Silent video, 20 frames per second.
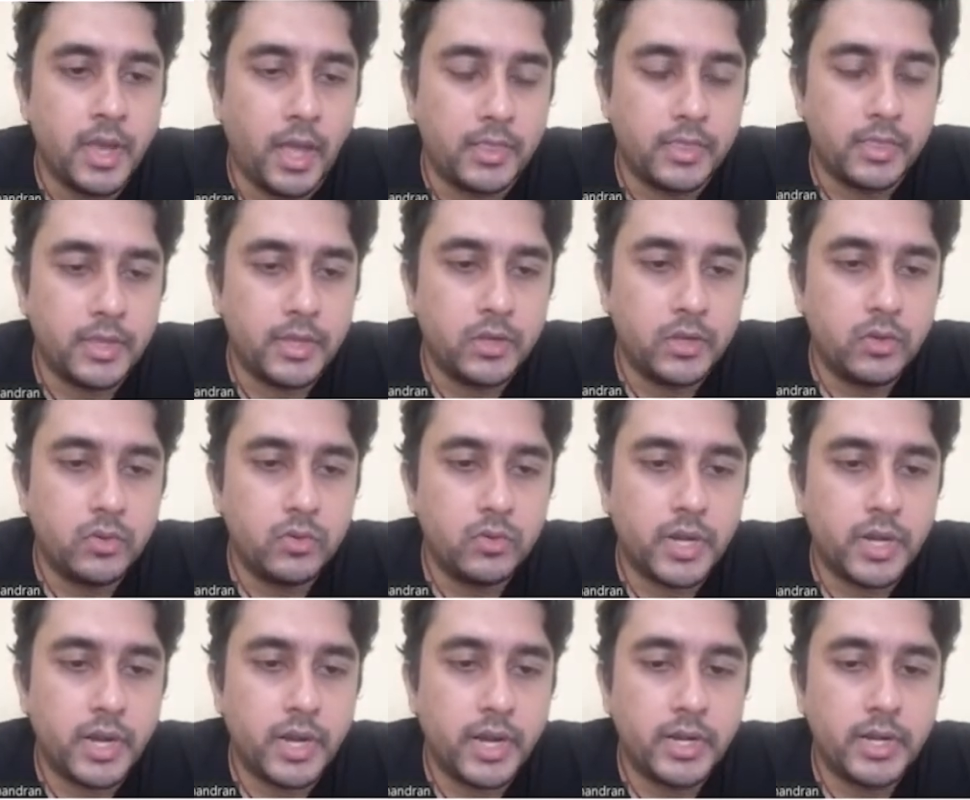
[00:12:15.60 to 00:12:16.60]
and then you
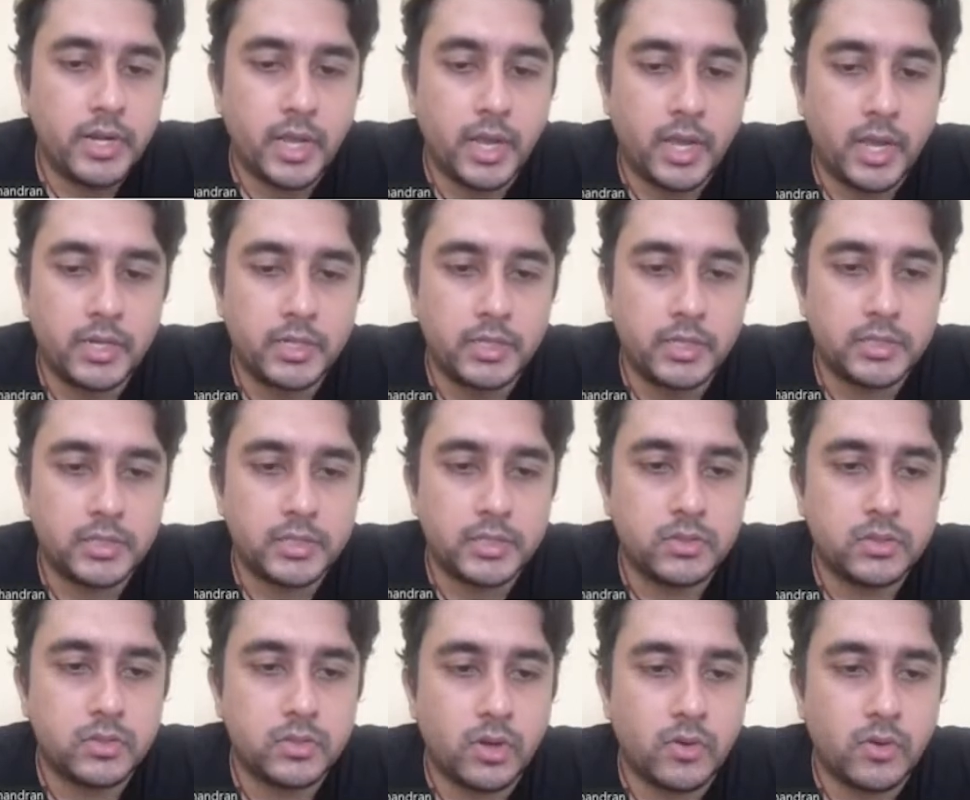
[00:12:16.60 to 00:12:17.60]
create an
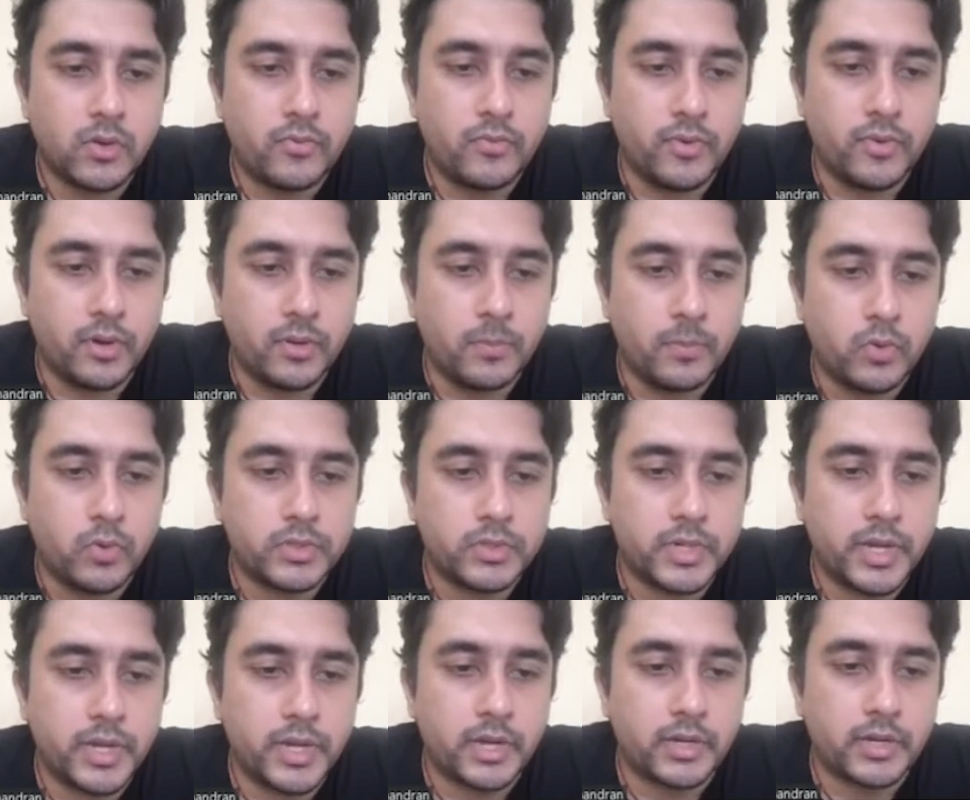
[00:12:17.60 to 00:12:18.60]
instance of post
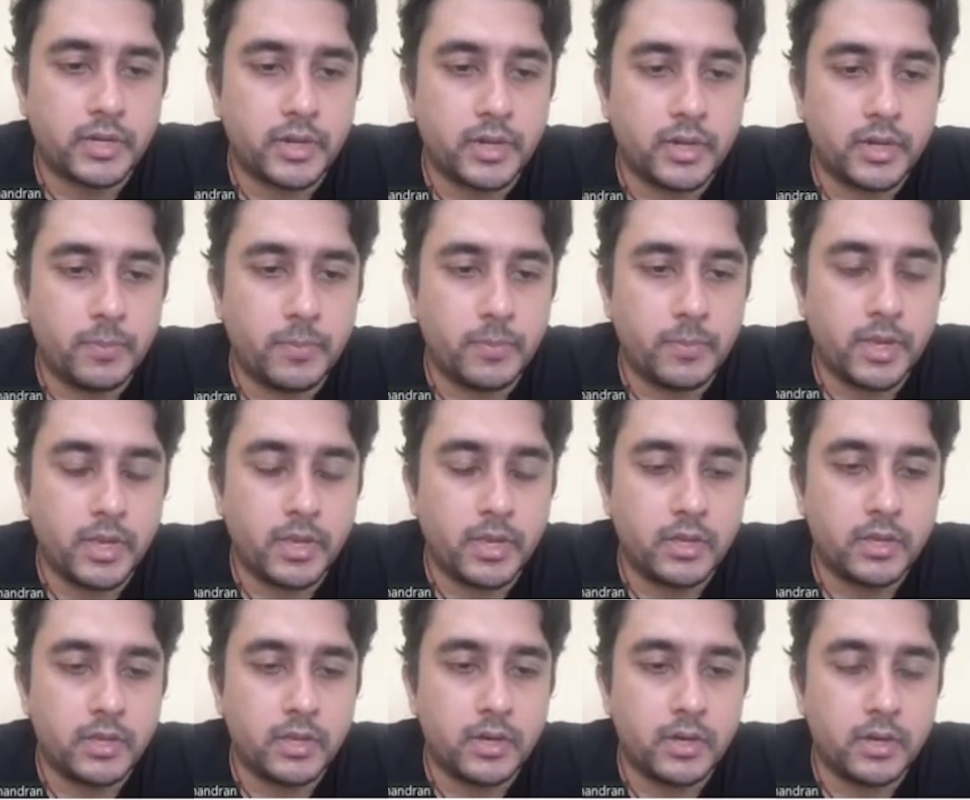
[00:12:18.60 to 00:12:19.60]
detector
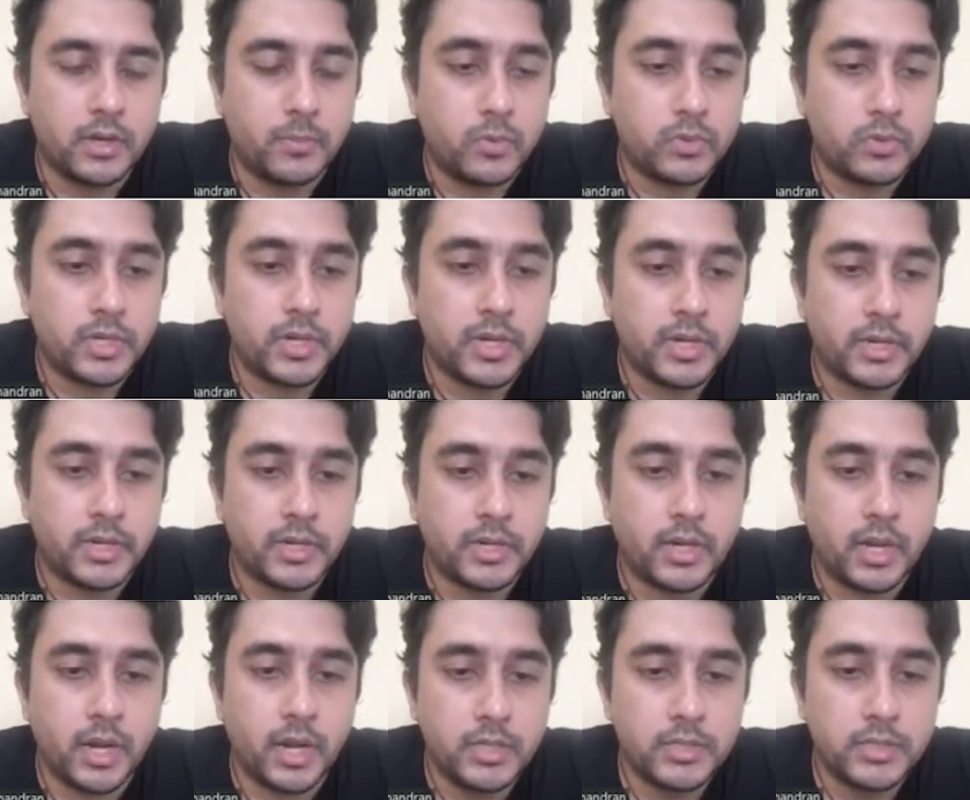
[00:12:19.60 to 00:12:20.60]
API, post detector
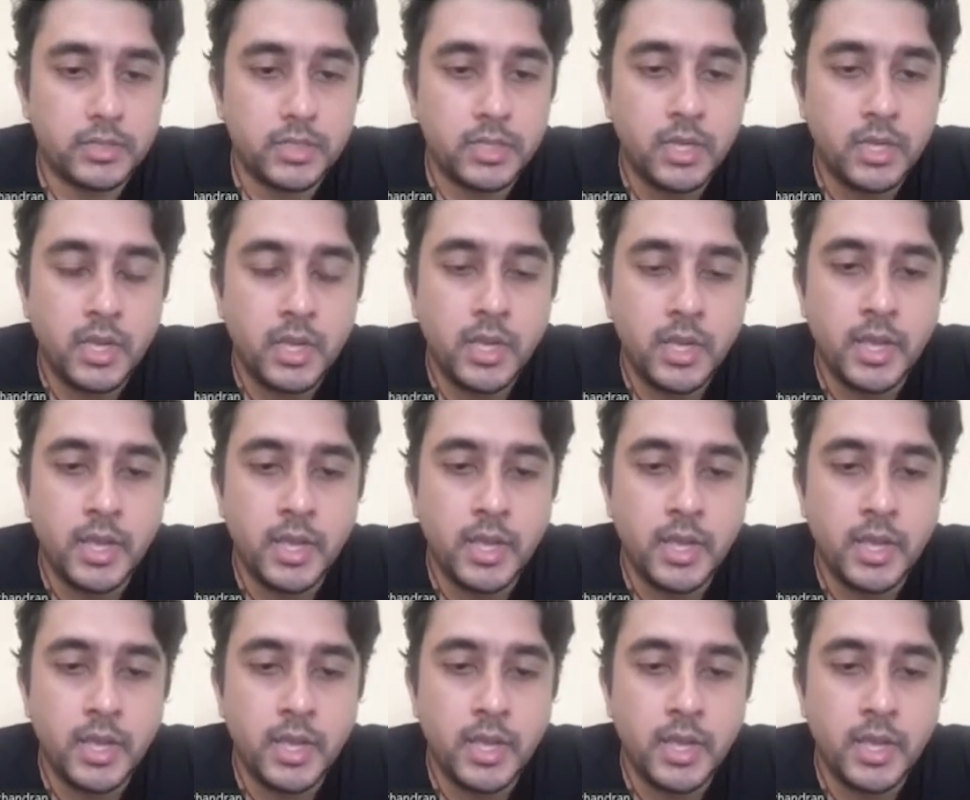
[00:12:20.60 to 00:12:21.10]
class,